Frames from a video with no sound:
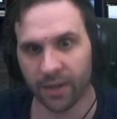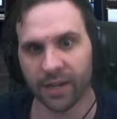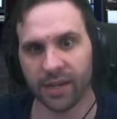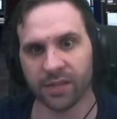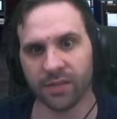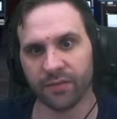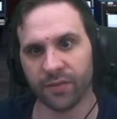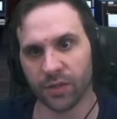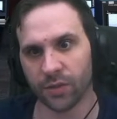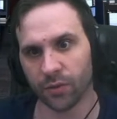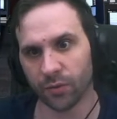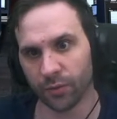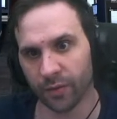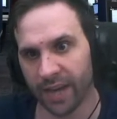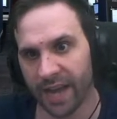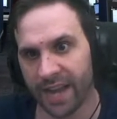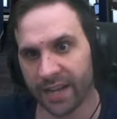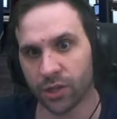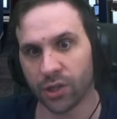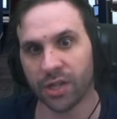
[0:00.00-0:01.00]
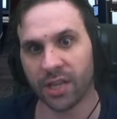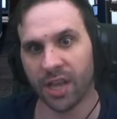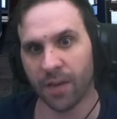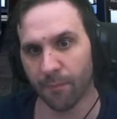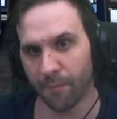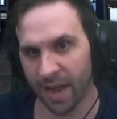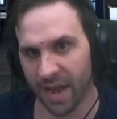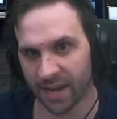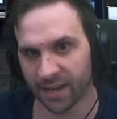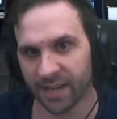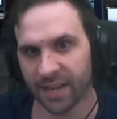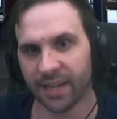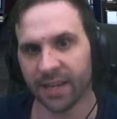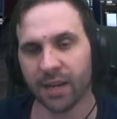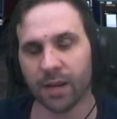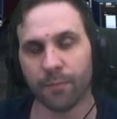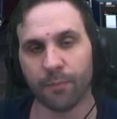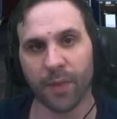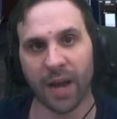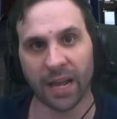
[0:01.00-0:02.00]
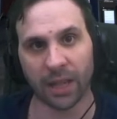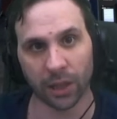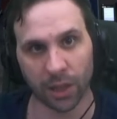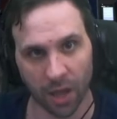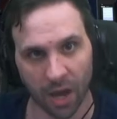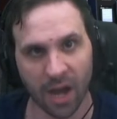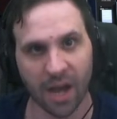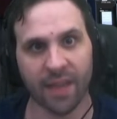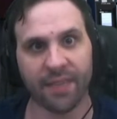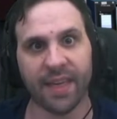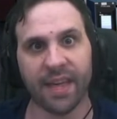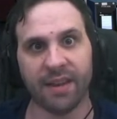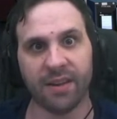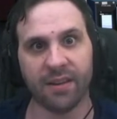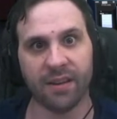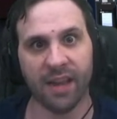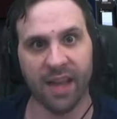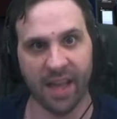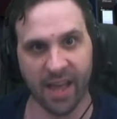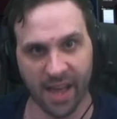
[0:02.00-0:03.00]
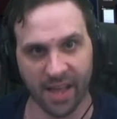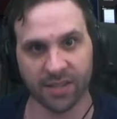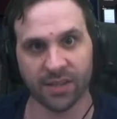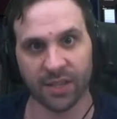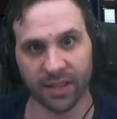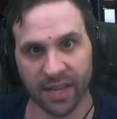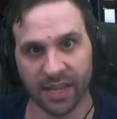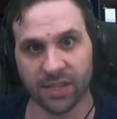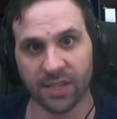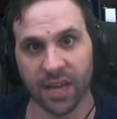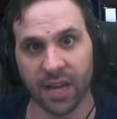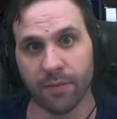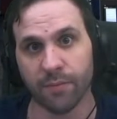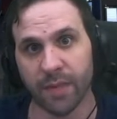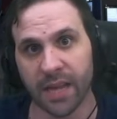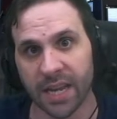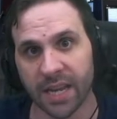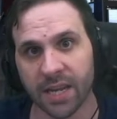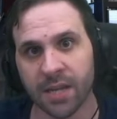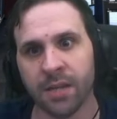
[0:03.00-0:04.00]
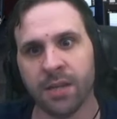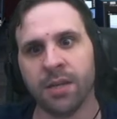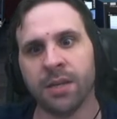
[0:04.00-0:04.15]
and as a visceral reaction, they mandated it by law that SLS get made,